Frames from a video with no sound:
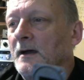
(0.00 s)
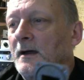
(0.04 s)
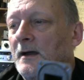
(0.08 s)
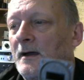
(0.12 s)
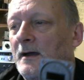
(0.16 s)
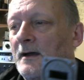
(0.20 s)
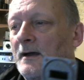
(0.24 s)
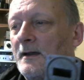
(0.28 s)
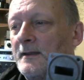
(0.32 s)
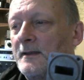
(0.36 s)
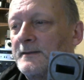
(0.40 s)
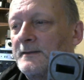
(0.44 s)

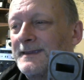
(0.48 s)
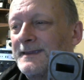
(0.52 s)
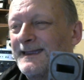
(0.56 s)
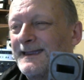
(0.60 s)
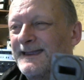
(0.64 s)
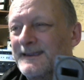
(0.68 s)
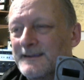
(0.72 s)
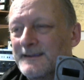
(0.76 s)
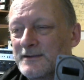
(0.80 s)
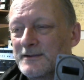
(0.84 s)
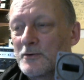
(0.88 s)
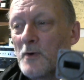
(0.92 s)
And
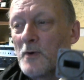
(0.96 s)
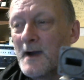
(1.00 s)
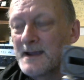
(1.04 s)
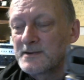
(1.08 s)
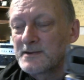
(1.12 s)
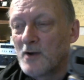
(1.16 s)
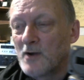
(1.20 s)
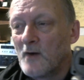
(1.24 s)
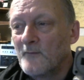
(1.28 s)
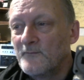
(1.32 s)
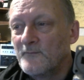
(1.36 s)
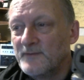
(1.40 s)
quite
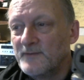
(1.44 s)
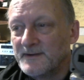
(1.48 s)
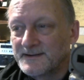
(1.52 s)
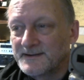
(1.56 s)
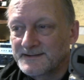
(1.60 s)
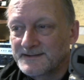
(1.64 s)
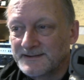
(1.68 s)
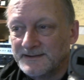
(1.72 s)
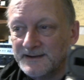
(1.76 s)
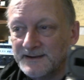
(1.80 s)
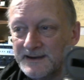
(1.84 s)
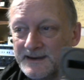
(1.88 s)

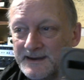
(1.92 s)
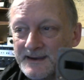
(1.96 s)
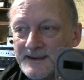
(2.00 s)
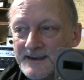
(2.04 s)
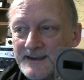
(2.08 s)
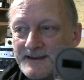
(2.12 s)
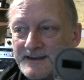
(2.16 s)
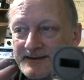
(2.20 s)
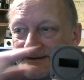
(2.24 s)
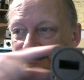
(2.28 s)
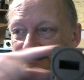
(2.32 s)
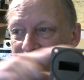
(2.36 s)
obviously,
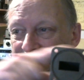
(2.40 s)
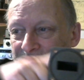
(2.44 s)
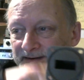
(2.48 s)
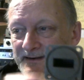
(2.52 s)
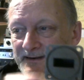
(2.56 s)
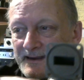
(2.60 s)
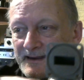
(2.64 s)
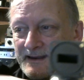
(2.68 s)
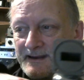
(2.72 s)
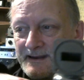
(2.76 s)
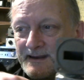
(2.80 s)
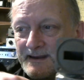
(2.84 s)

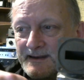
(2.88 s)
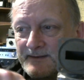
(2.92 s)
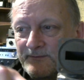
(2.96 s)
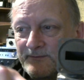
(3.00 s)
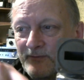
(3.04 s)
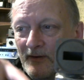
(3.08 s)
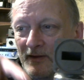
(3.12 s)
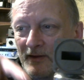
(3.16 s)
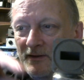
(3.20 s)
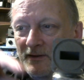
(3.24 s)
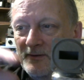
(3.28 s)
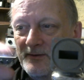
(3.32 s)
it's
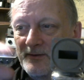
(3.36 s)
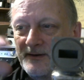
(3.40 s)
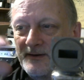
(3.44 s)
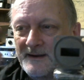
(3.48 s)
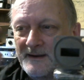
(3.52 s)
following